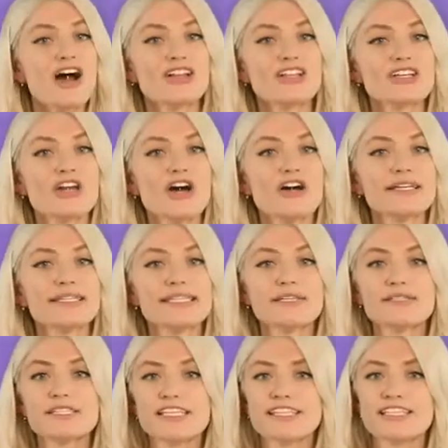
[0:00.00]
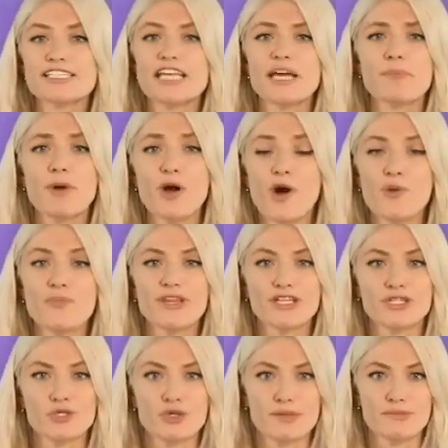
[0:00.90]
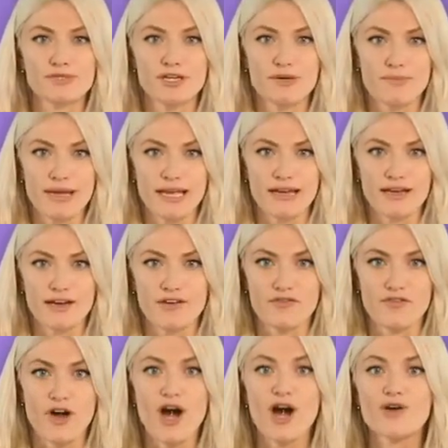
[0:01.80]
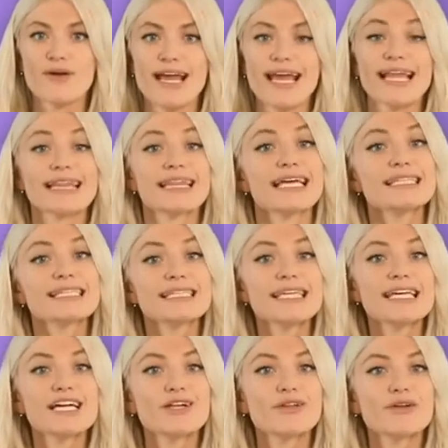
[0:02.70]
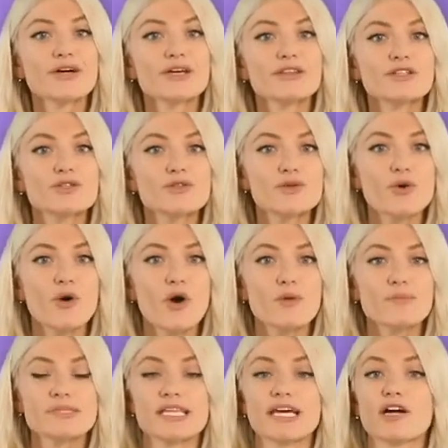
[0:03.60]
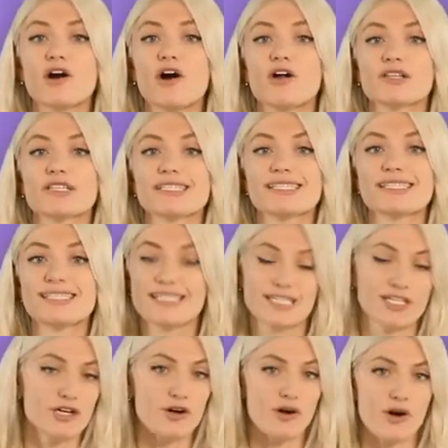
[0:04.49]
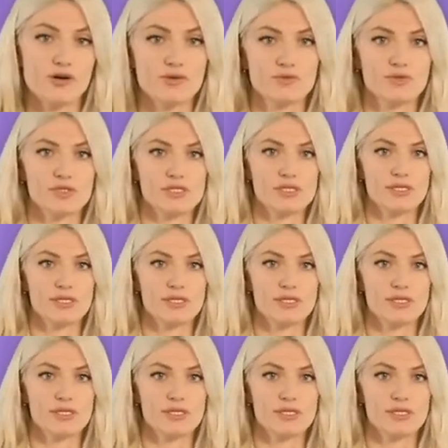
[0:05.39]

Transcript: All in all, it sounds like the type of home that dreams are made of. Alright, let's take a look at the two homes that Colin still owns.